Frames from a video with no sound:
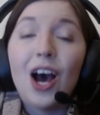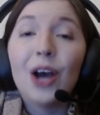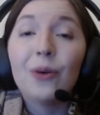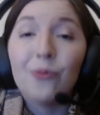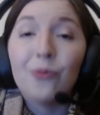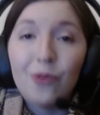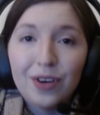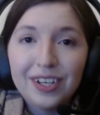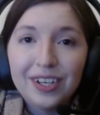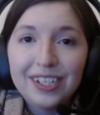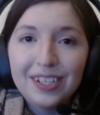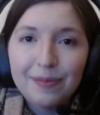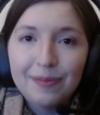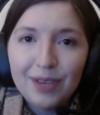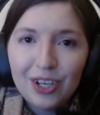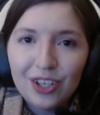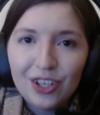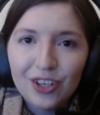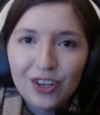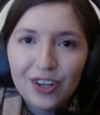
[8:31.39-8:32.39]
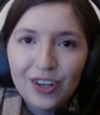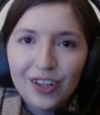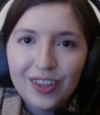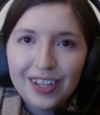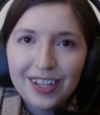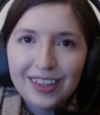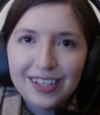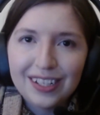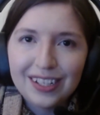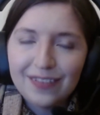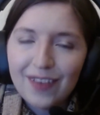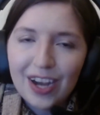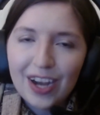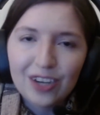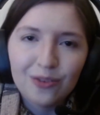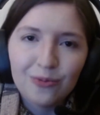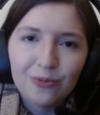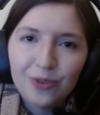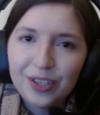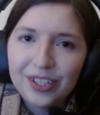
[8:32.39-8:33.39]
I wanted to make sure that this
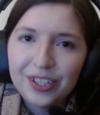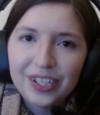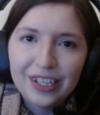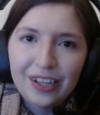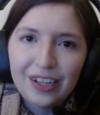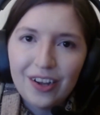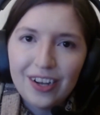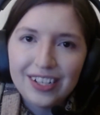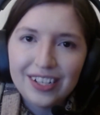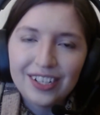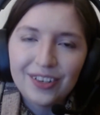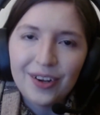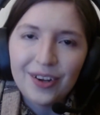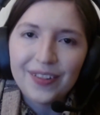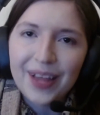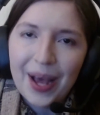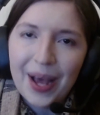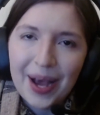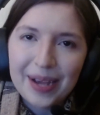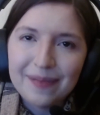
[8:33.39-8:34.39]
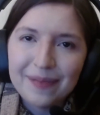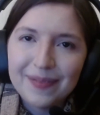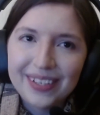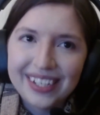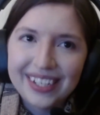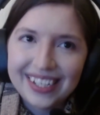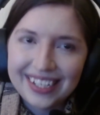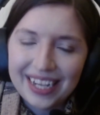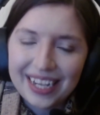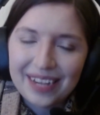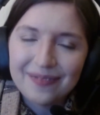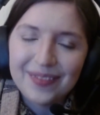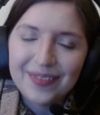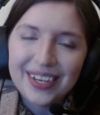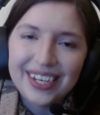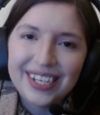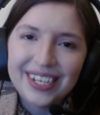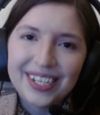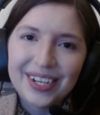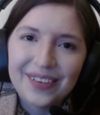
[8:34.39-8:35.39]
fact wasn't lost in all the hype and
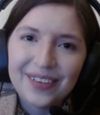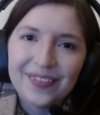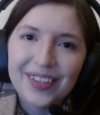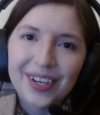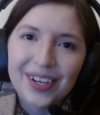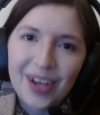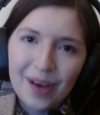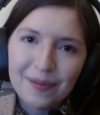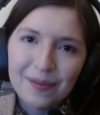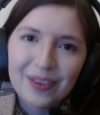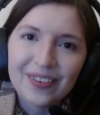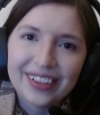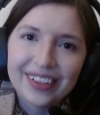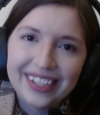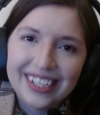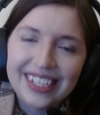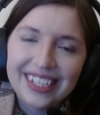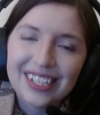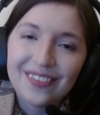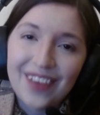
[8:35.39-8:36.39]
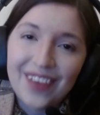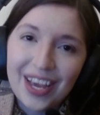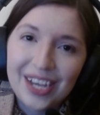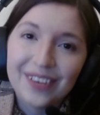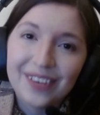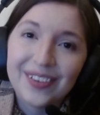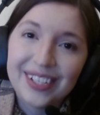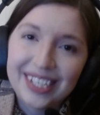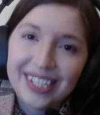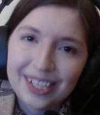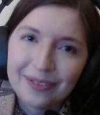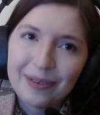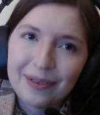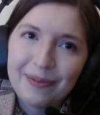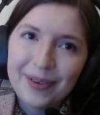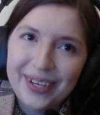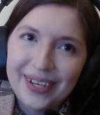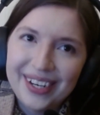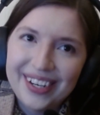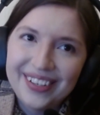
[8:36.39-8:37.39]
excitement of the coming release of AoS
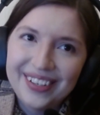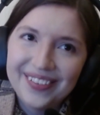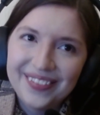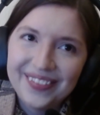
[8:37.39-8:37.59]
3.0.